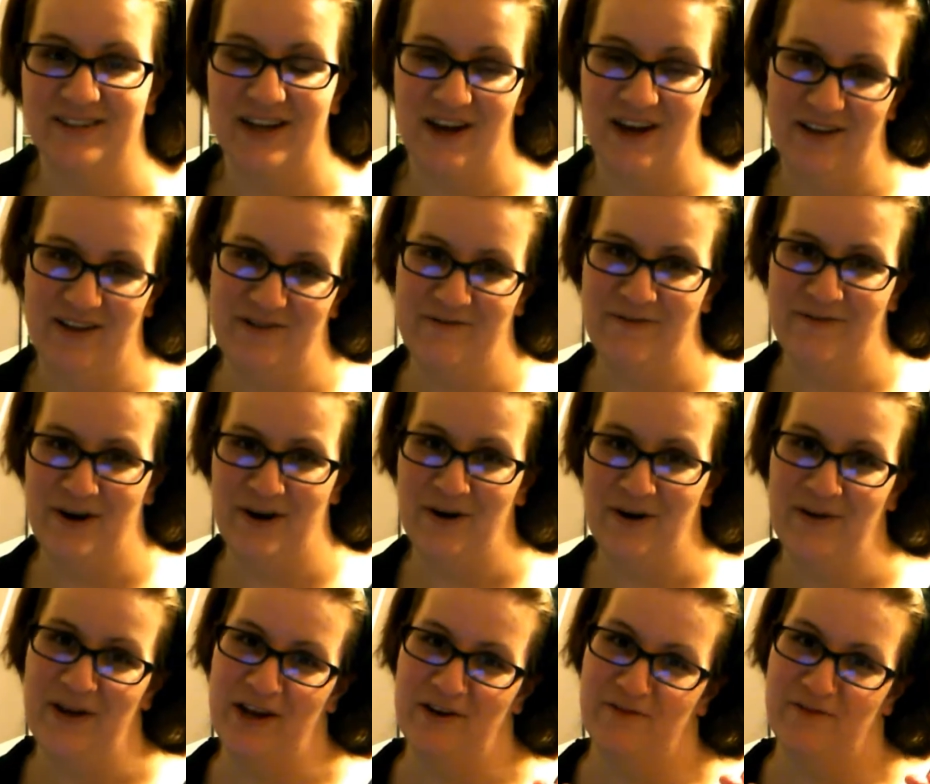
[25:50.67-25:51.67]
Colin
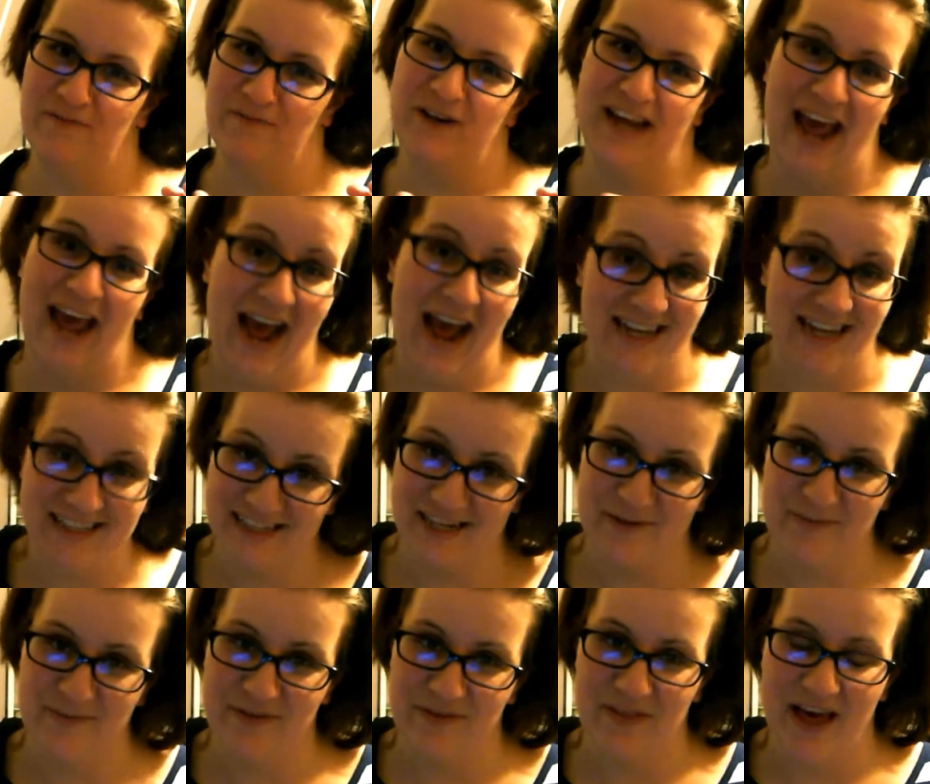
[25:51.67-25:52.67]
Farrell and cast
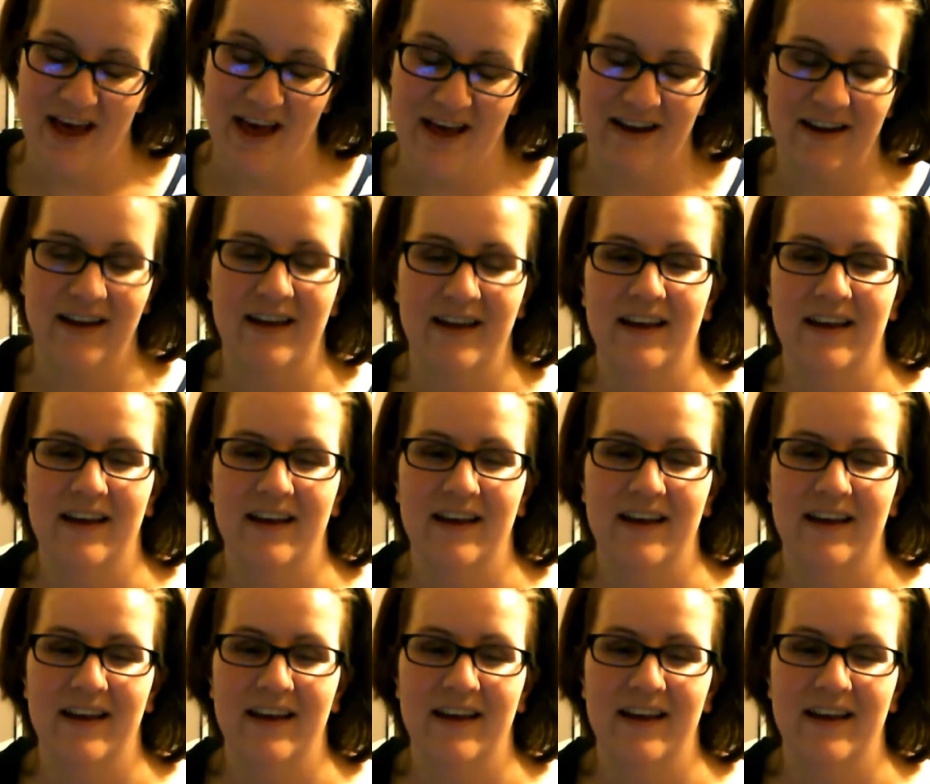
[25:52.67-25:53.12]
him in that,